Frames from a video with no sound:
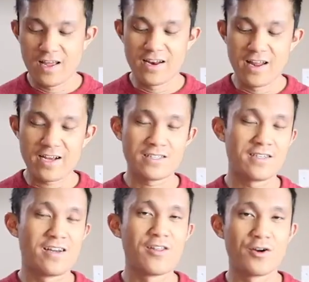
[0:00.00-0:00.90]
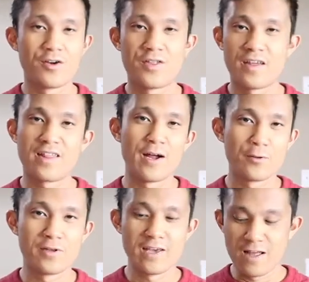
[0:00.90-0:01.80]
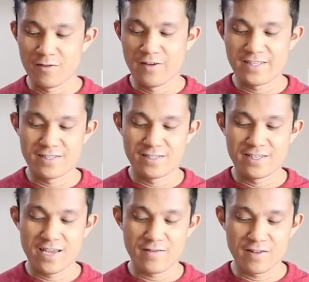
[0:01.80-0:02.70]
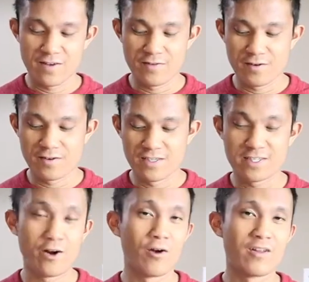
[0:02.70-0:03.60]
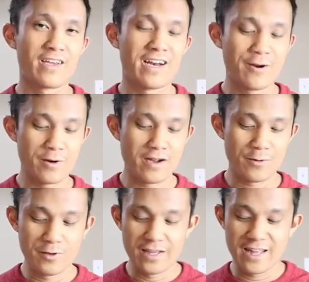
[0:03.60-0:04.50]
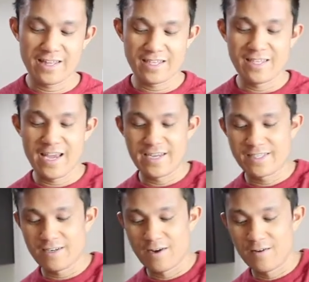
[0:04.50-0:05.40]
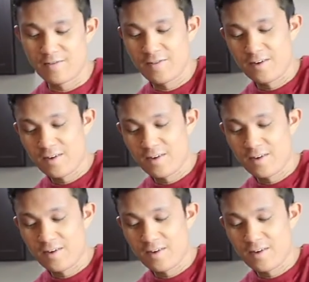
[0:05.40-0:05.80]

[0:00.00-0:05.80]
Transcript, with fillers: And next, another thing that really elevates the steak flavor is garlic. And I re really like the taste of